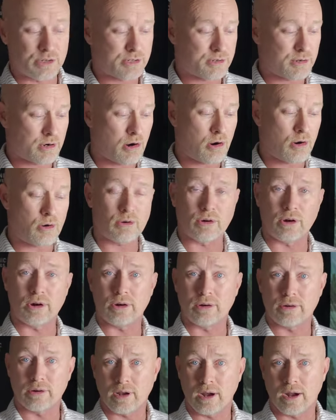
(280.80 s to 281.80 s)
strong
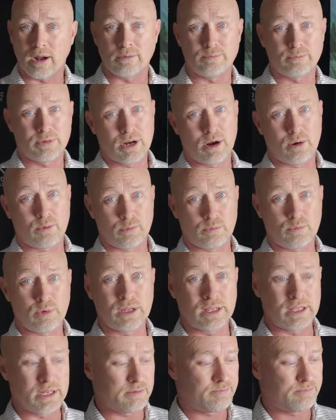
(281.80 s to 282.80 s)
or uh, you know
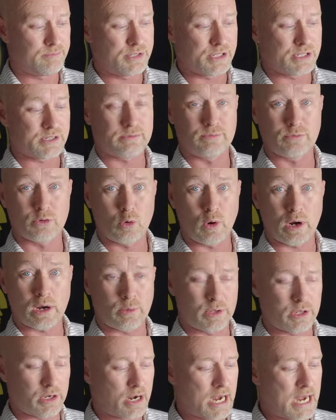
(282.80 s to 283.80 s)
really just quick
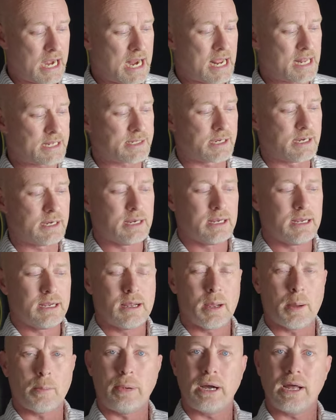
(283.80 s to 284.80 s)
with your hands,
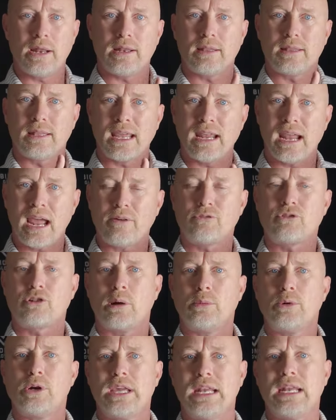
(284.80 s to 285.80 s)
but they have
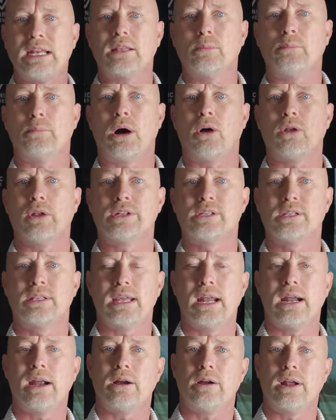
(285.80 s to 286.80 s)
trouble getting the ball into
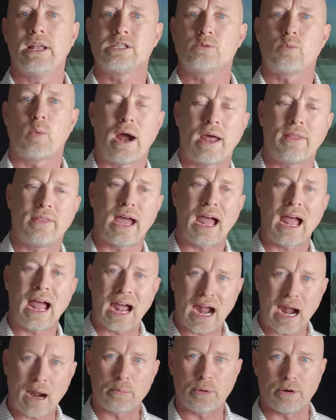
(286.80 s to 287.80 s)
the air. It's why the
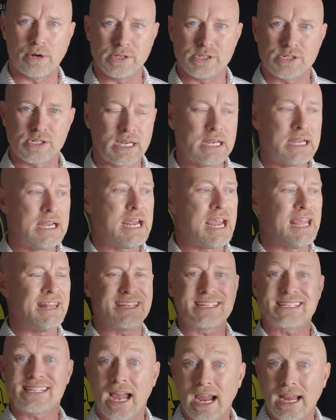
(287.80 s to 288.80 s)
hybrids and
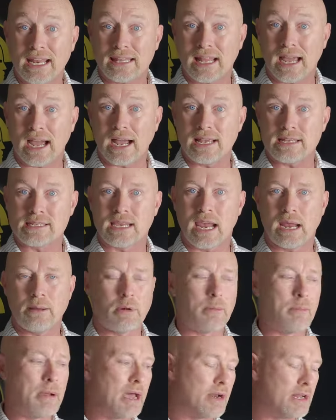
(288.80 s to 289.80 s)
the tight lies
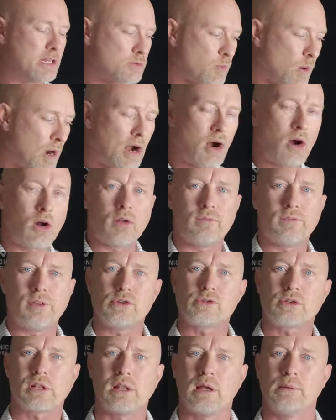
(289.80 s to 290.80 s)
came about. It's why all of
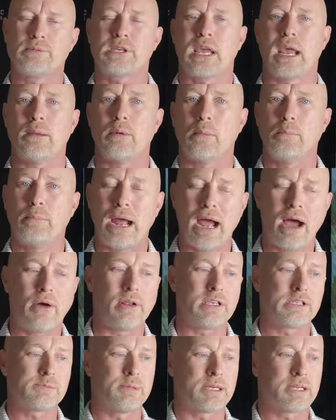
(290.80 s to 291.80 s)
those clubs came
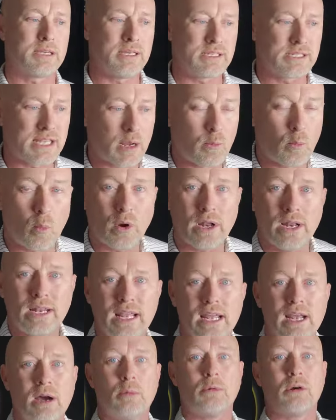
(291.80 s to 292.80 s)
about is because they wanted
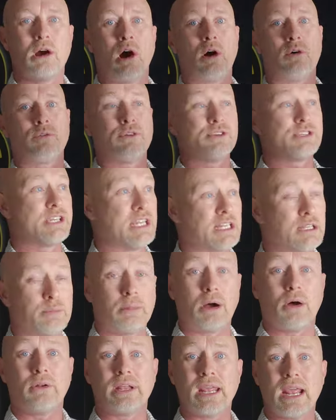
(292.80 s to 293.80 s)
to help golfers get the
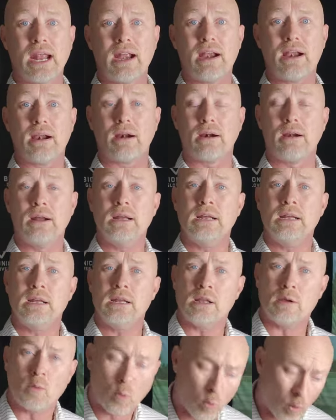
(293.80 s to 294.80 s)
ball in the air.
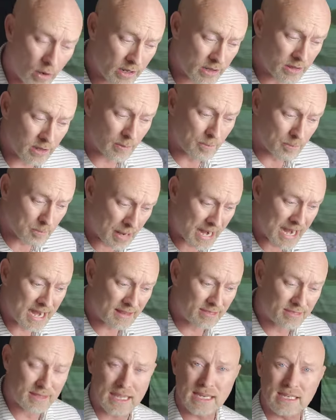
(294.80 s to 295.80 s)
One of the
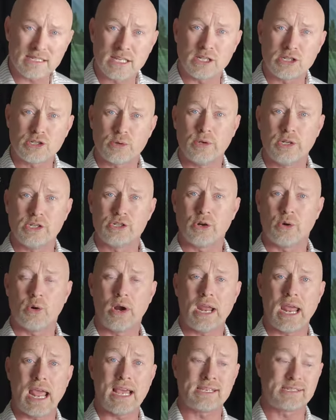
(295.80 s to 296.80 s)
main things that you
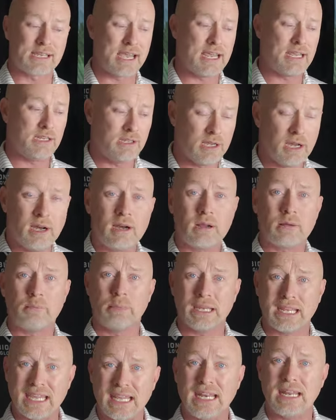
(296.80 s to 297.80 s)
enjoy as a young
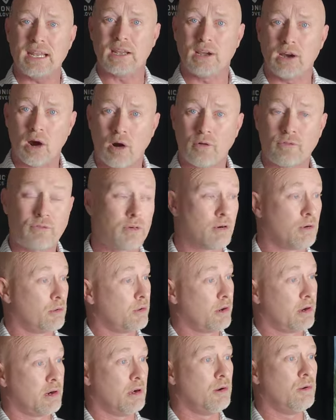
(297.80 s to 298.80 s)
beginning golfer
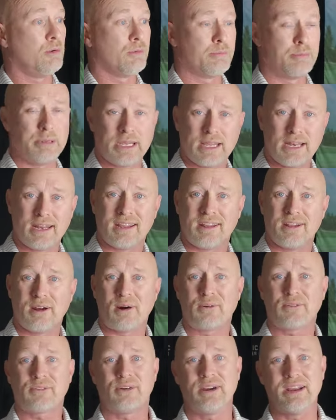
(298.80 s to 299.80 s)
or an old beginning
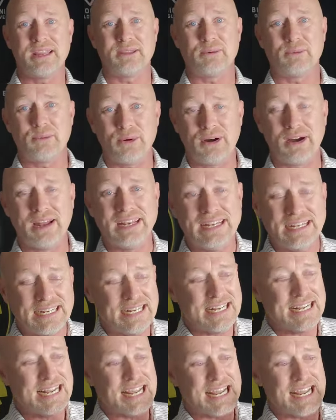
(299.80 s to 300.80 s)
golfer, either one,
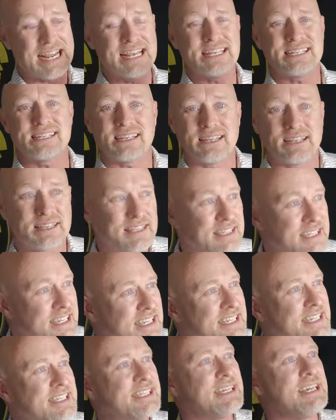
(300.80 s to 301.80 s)
is to
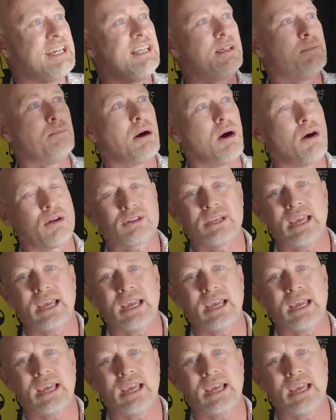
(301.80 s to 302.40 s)
see the ball